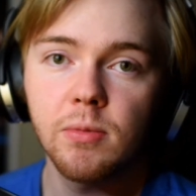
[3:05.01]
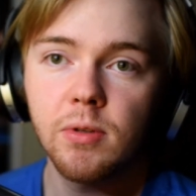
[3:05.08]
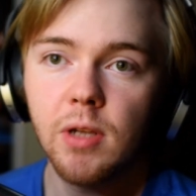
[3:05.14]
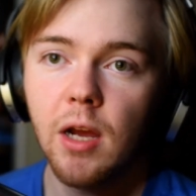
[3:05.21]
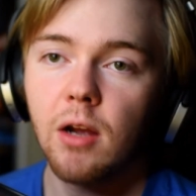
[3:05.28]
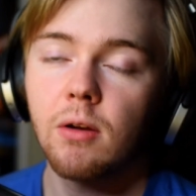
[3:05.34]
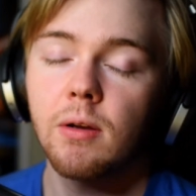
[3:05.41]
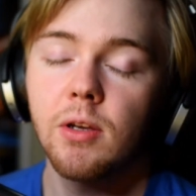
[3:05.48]

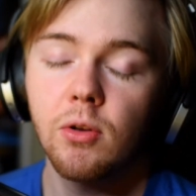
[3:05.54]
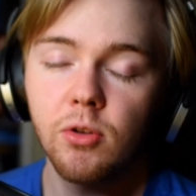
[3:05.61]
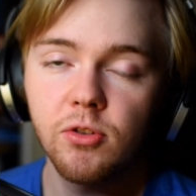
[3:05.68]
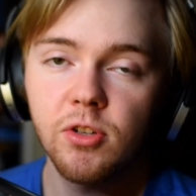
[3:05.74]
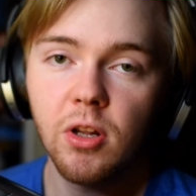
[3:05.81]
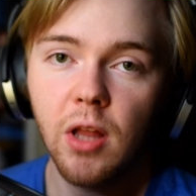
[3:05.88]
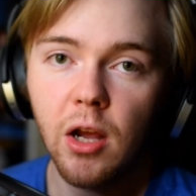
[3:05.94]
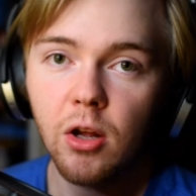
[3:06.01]
a
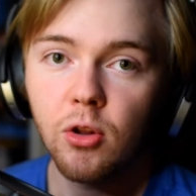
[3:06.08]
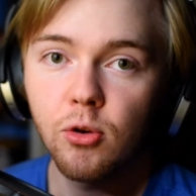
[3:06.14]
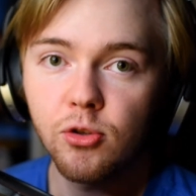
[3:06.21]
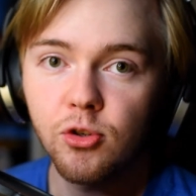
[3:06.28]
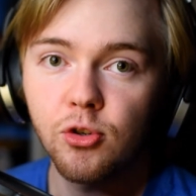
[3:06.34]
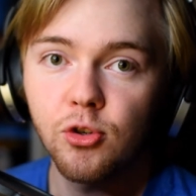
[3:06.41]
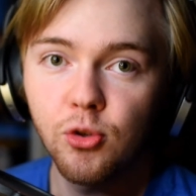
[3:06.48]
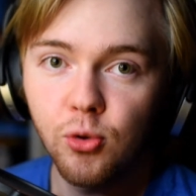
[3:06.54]
lot closer
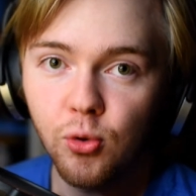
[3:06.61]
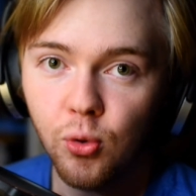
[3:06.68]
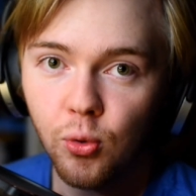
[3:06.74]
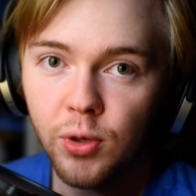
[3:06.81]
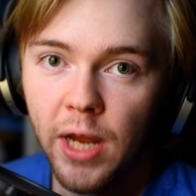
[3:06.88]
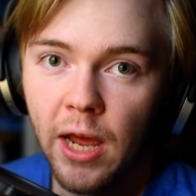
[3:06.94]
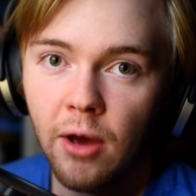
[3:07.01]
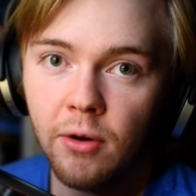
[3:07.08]
to
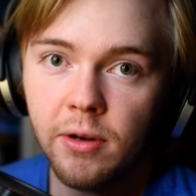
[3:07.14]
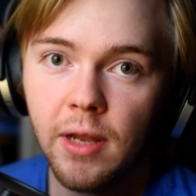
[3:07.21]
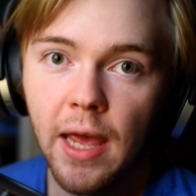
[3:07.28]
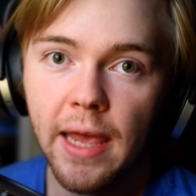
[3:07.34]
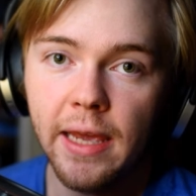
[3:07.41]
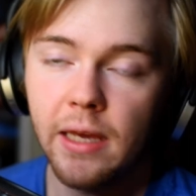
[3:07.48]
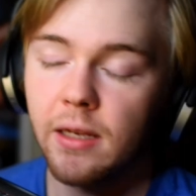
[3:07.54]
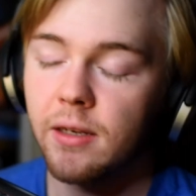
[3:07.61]
cooldown,
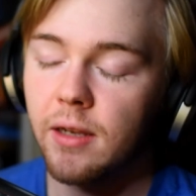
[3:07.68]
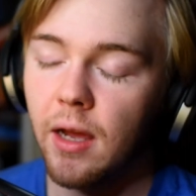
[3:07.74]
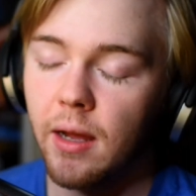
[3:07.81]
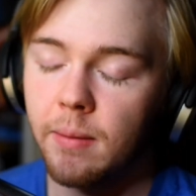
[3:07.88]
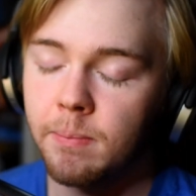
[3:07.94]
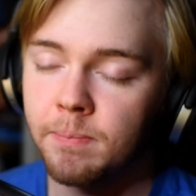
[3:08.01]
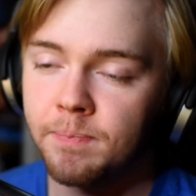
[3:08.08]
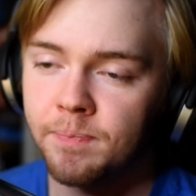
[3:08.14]

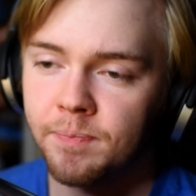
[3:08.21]
and